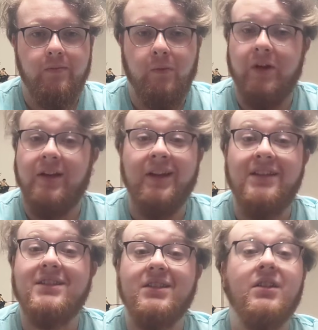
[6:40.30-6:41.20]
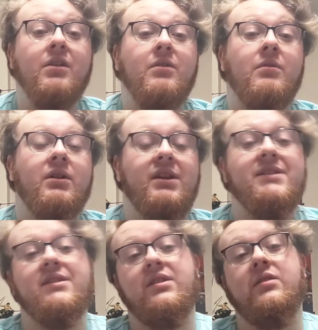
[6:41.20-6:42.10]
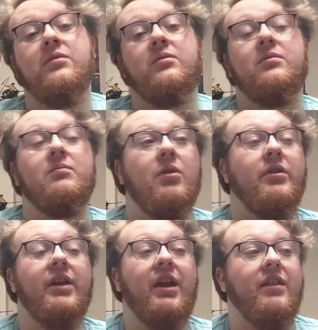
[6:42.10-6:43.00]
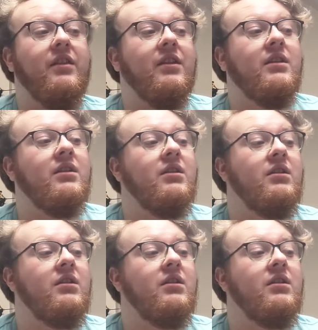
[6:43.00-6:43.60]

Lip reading: But what it needs to do, more than anything,